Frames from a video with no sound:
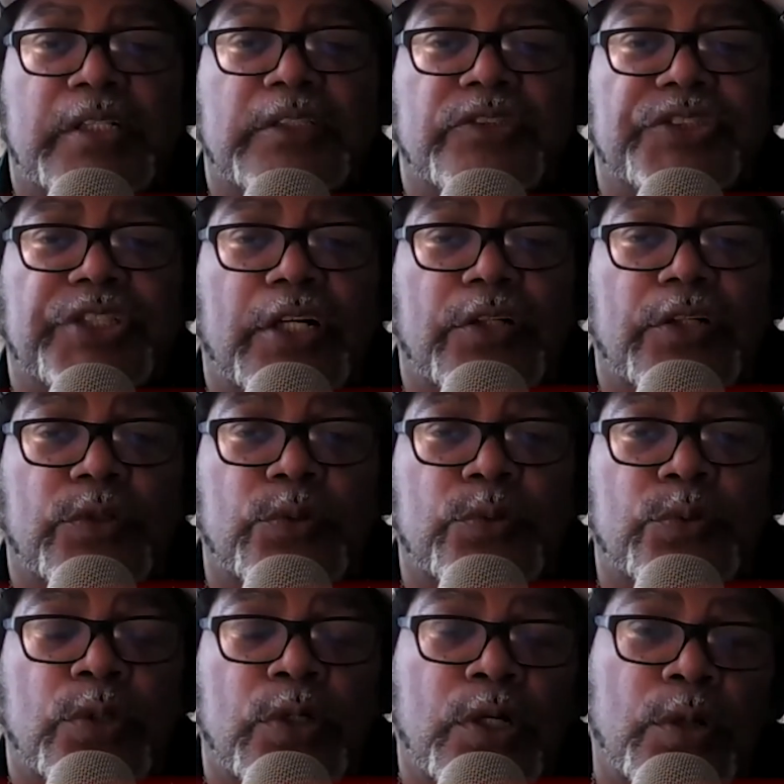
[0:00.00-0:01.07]

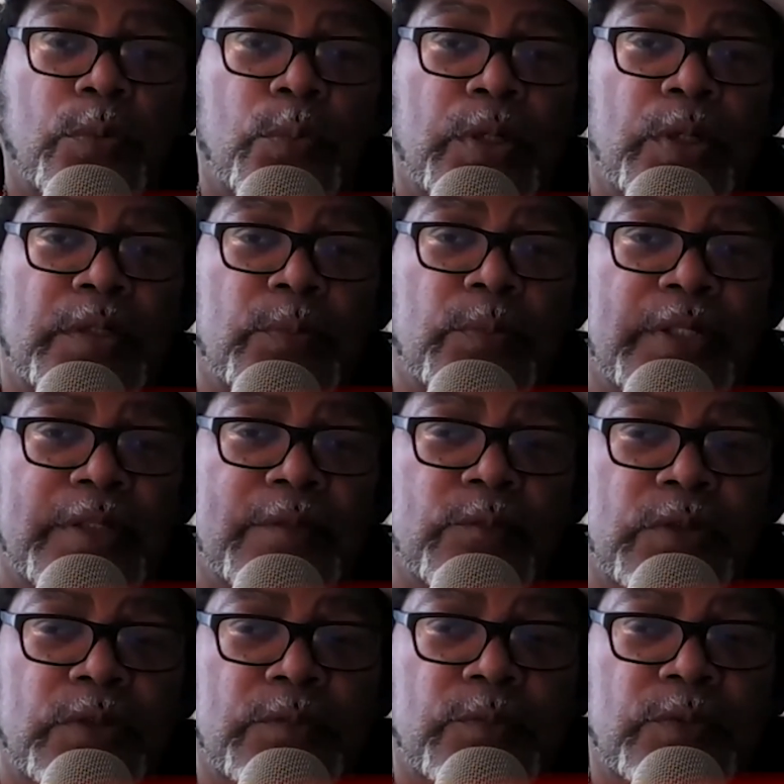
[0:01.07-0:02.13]
So what
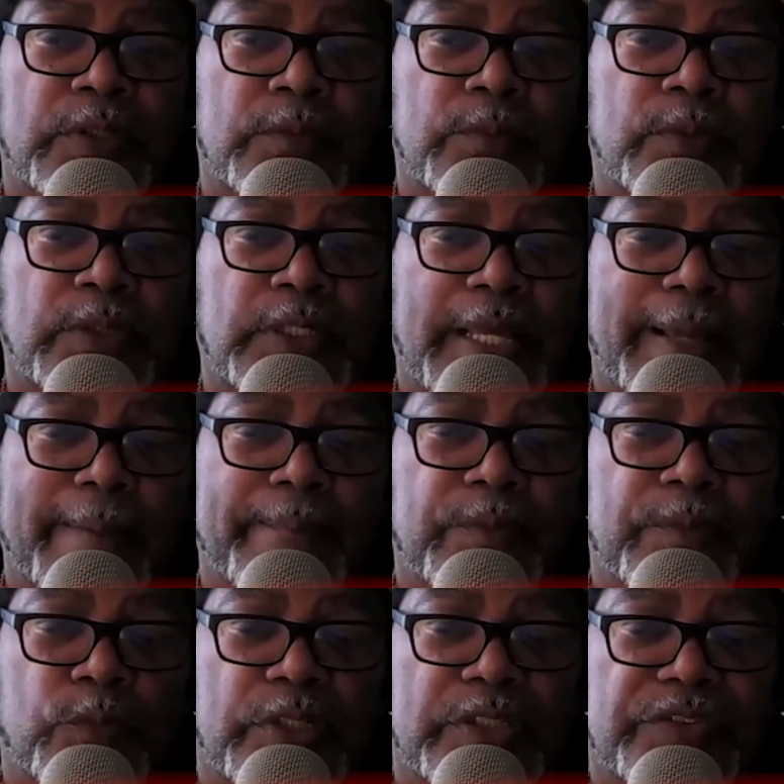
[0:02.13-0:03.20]

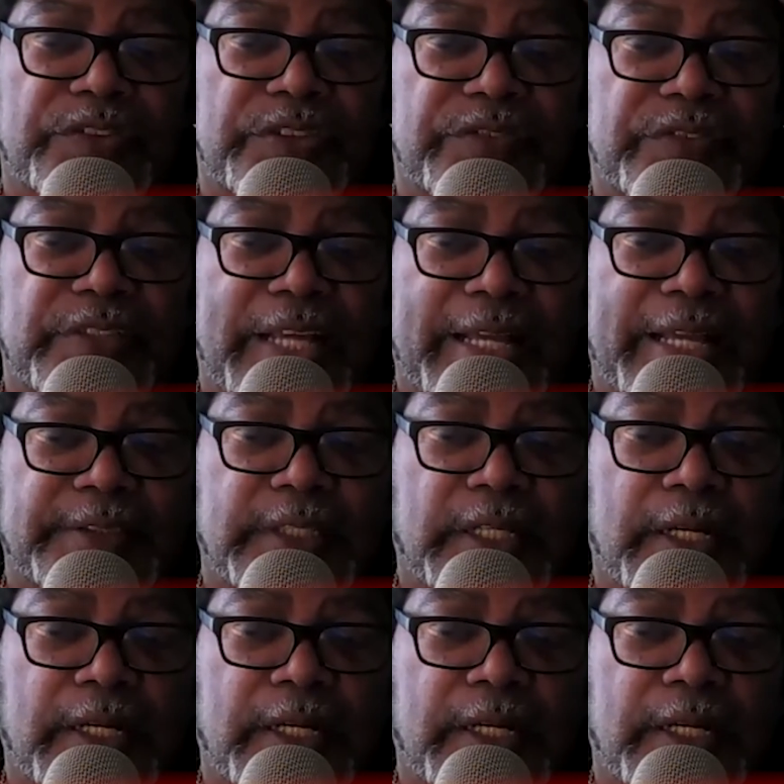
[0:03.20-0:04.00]
happened was is that